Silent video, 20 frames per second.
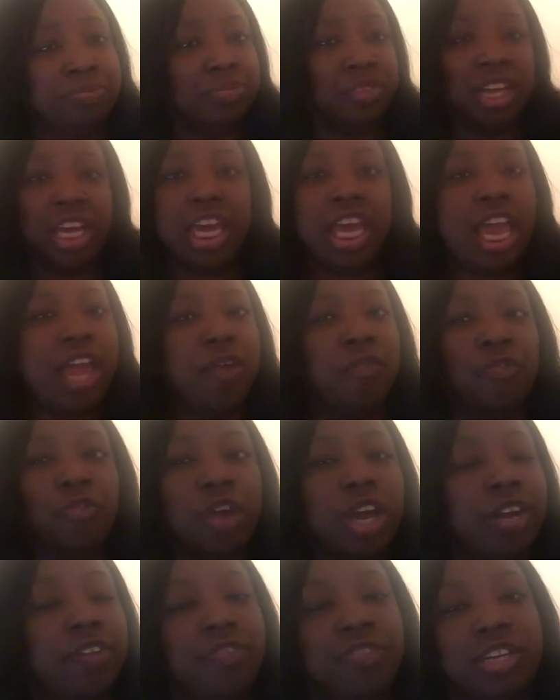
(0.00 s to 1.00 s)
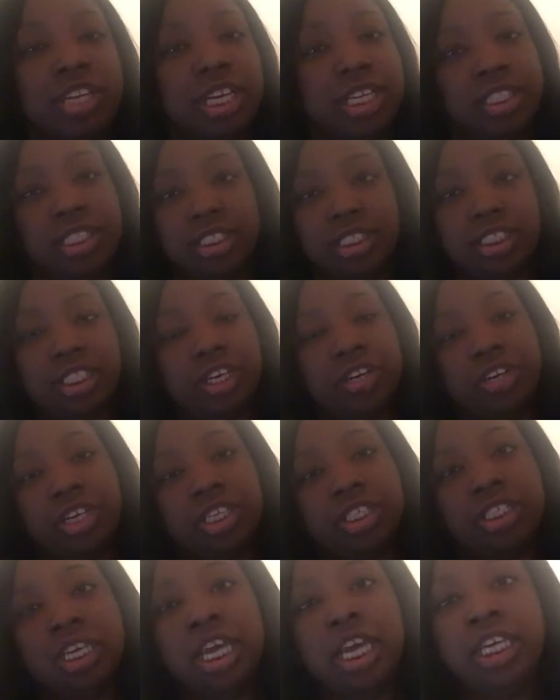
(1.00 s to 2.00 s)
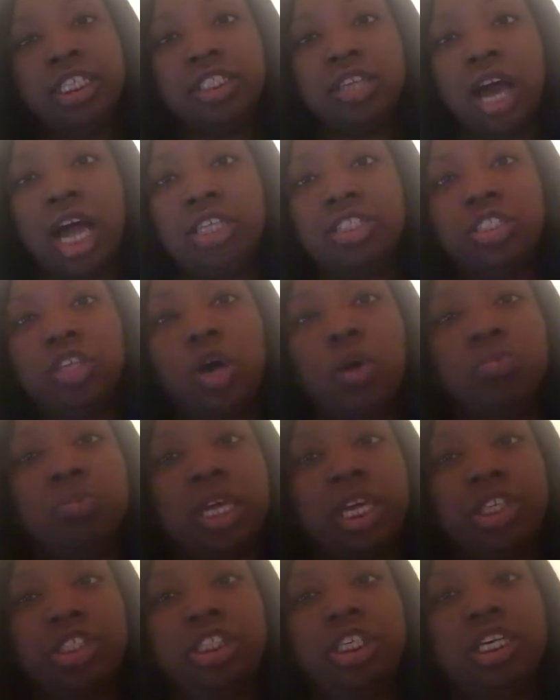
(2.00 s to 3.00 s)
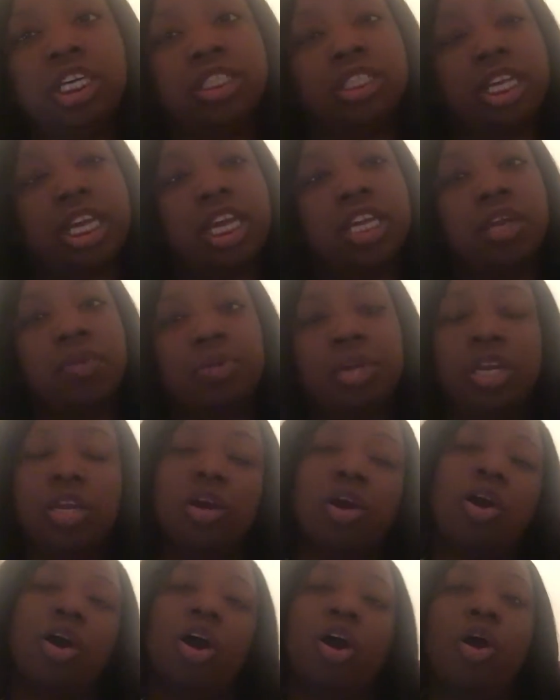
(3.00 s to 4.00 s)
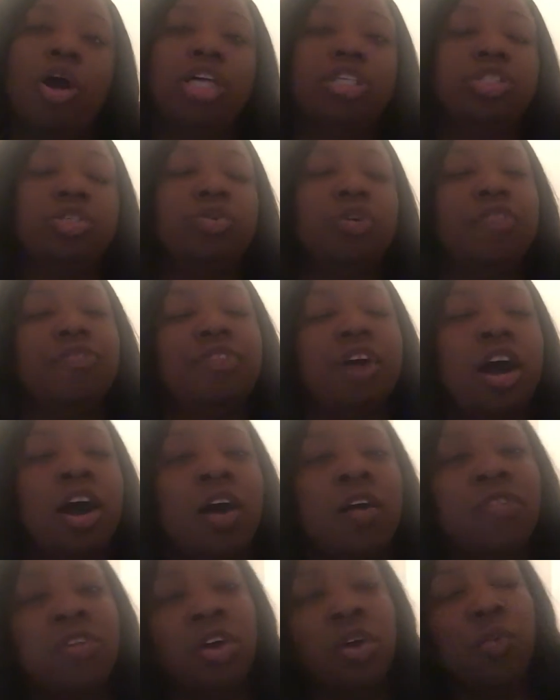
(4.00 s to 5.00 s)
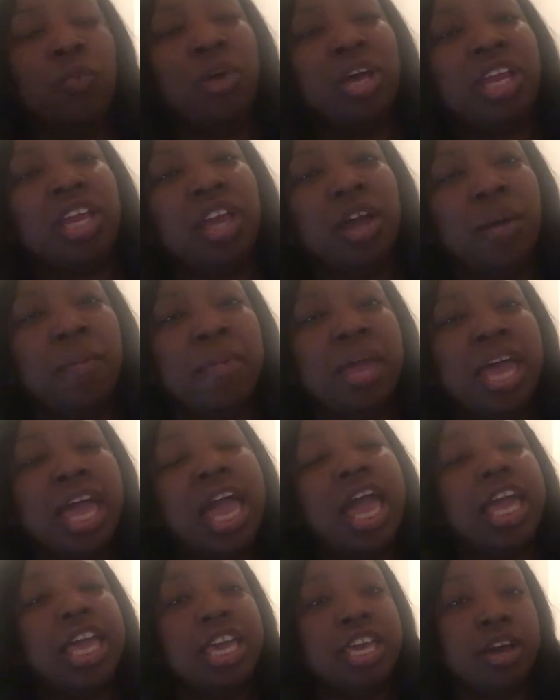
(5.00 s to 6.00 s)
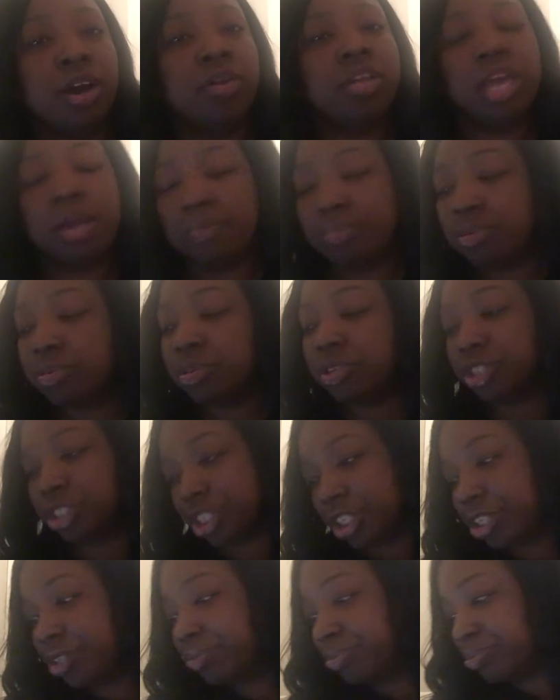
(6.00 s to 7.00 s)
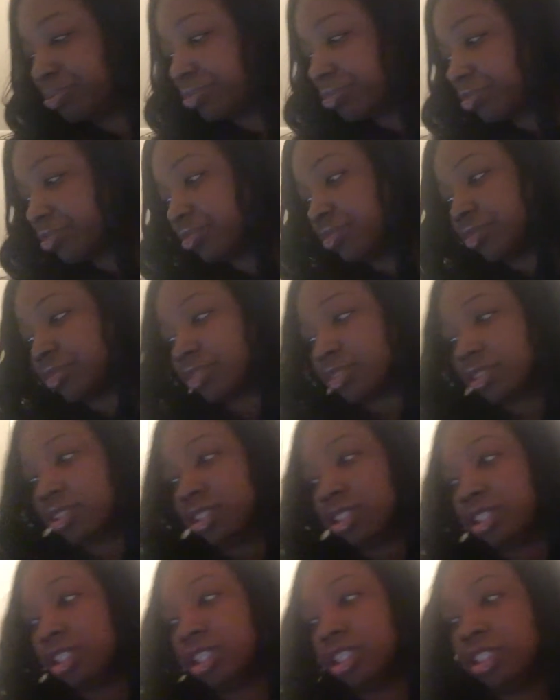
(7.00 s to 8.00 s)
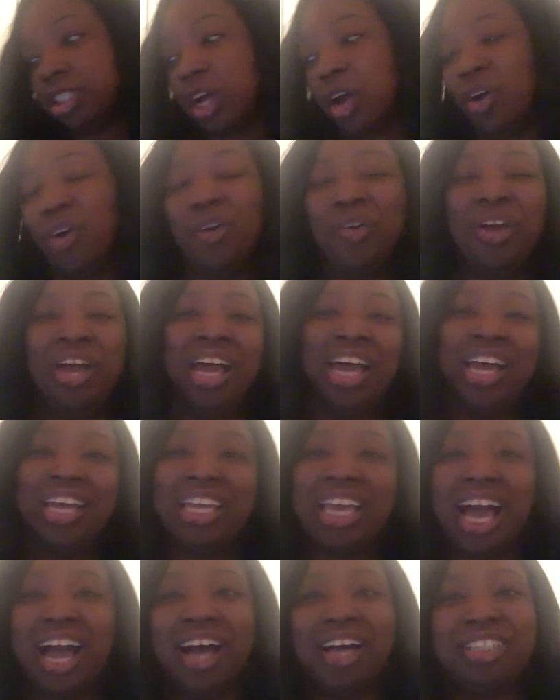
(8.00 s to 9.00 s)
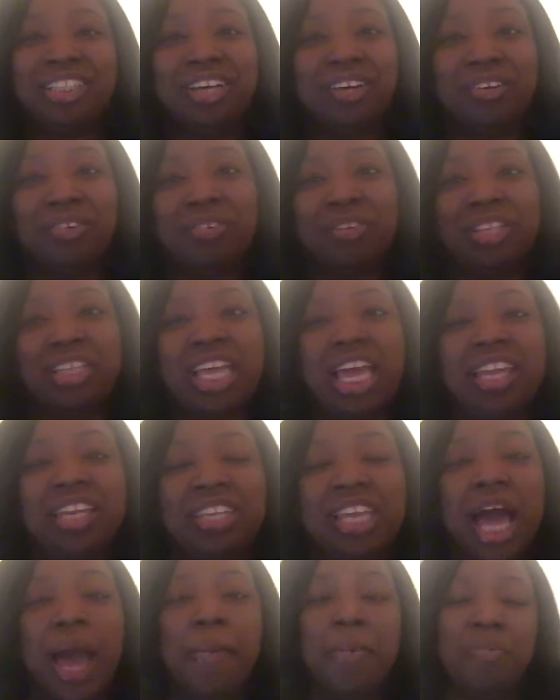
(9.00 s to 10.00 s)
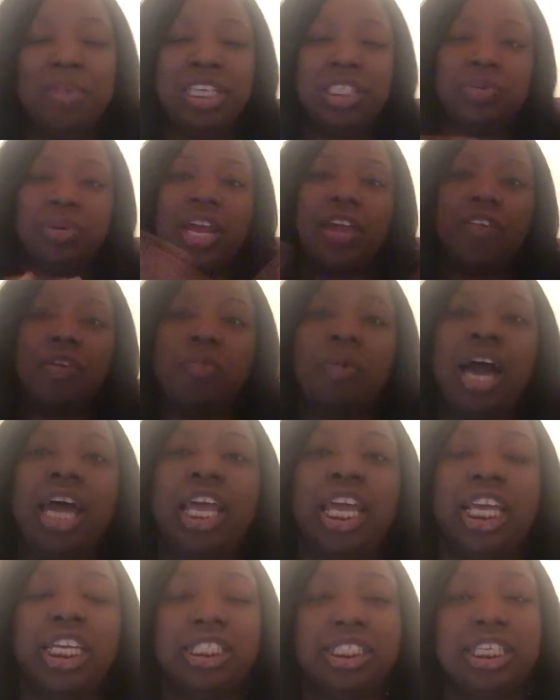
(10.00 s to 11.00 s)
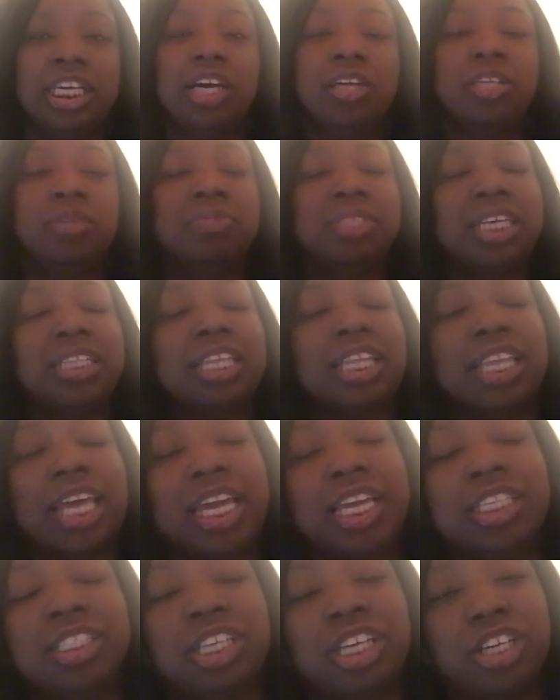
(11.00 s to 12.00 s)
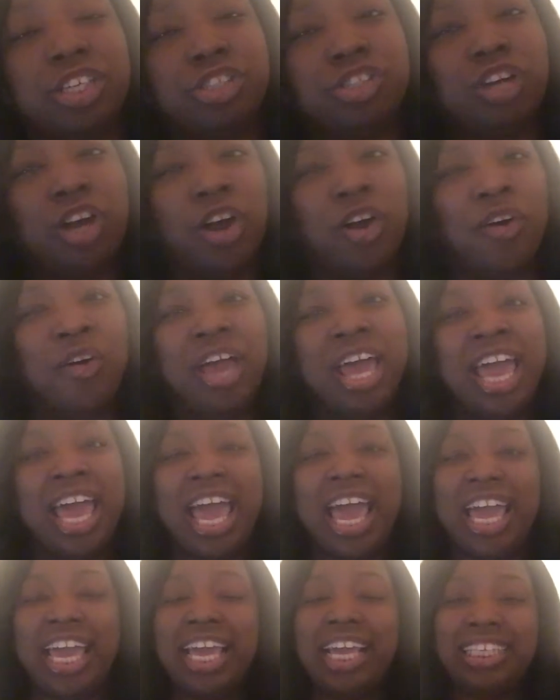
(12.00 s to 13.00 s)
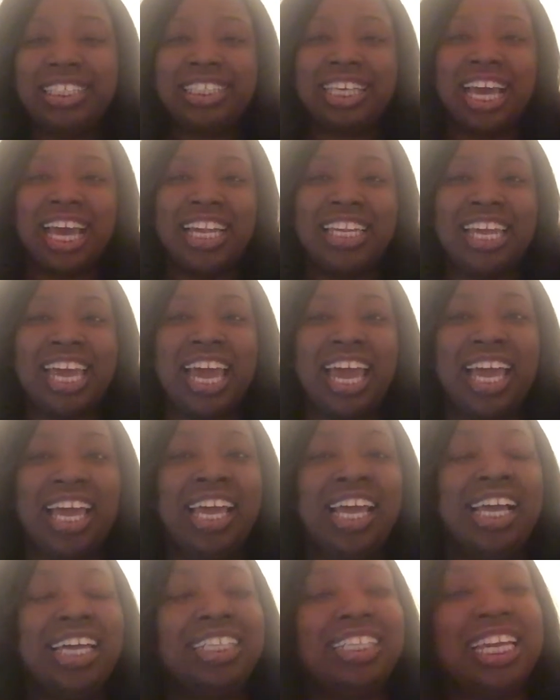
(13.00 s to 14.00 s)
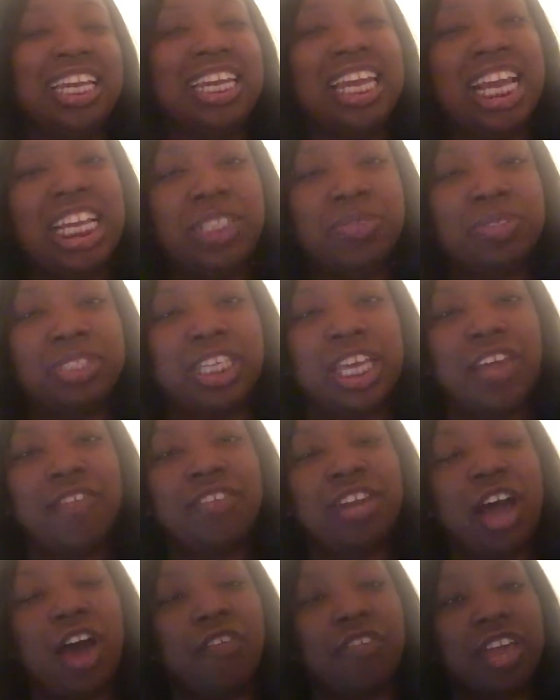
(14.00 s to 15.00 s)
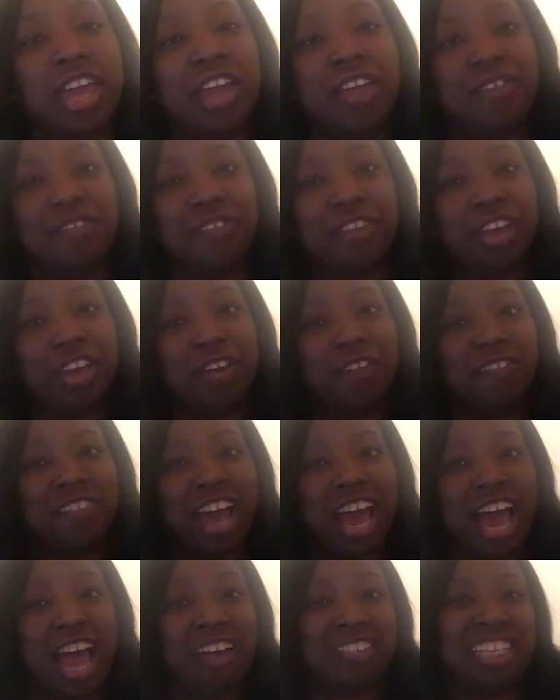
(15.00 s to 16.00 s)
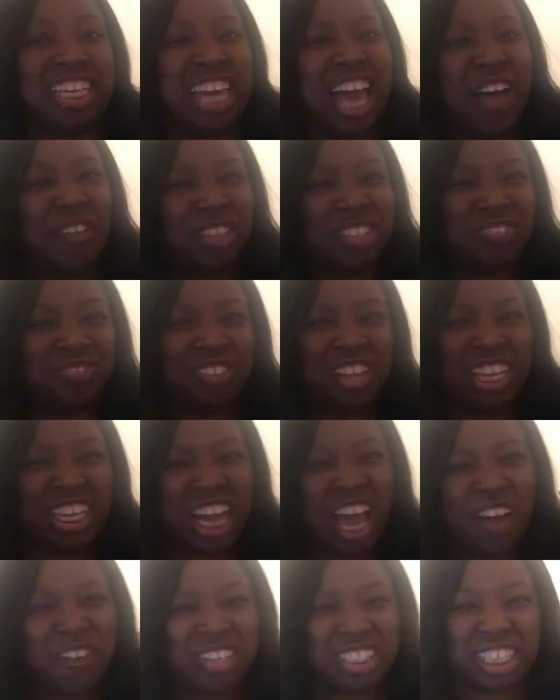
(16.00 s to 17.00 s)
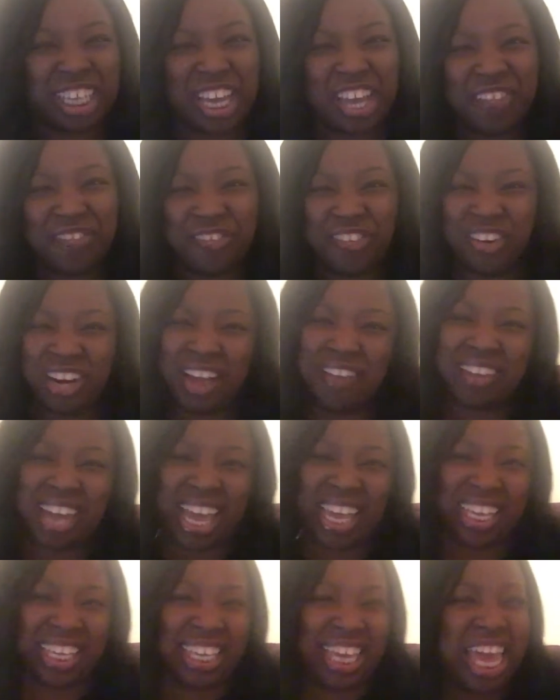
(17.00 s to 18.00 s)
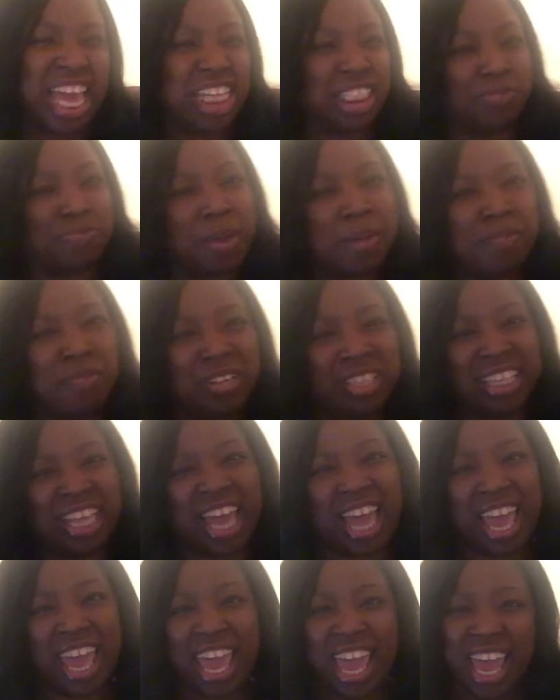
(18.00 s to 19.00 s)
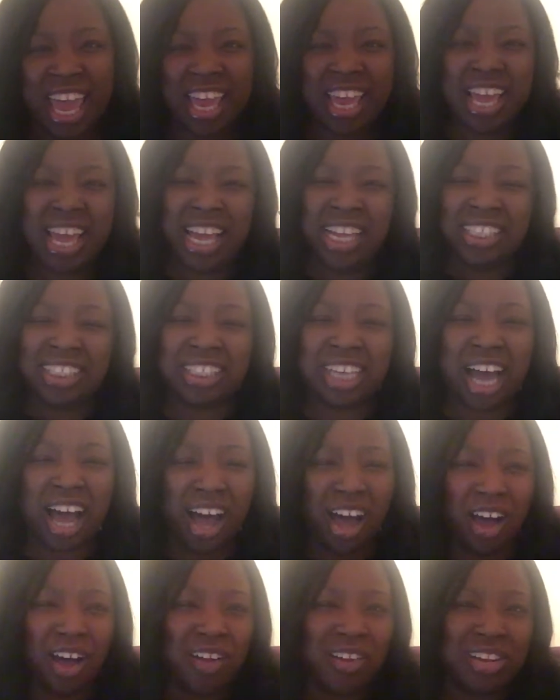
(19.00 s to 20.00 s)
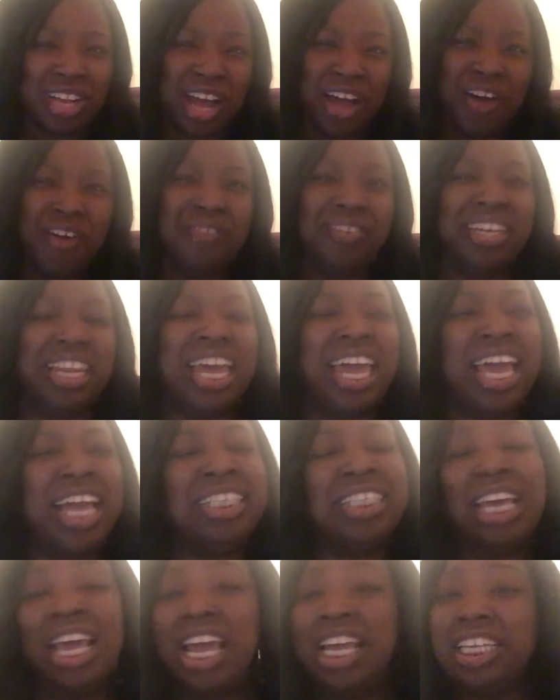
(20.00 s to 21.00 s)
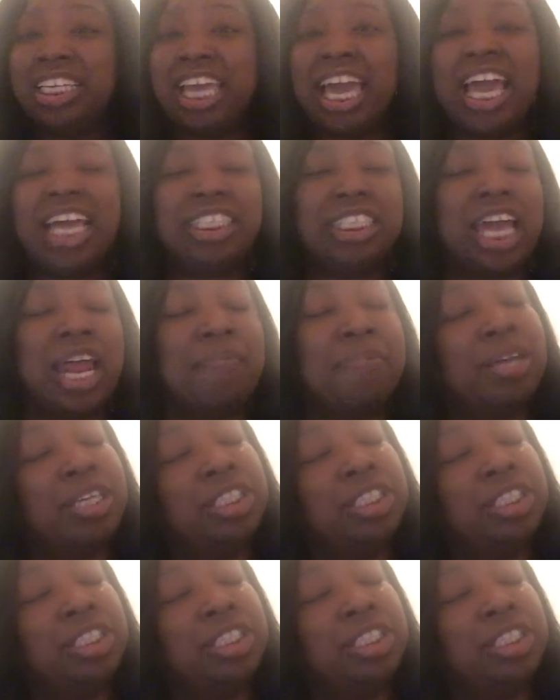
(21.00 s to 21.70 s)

He ain't ready for nothing serious. So I just hope that she doesn't end up getting her heart too involved with him and he on that bullshit. So, yeah, so that Tommy meets with everybody, he tells them that the lady's in control. And he said that Denise was giving off Aunt Viv vibes. And I was here for it. I'm like, yes, baby, with the hat, tall, long legs. Yes, but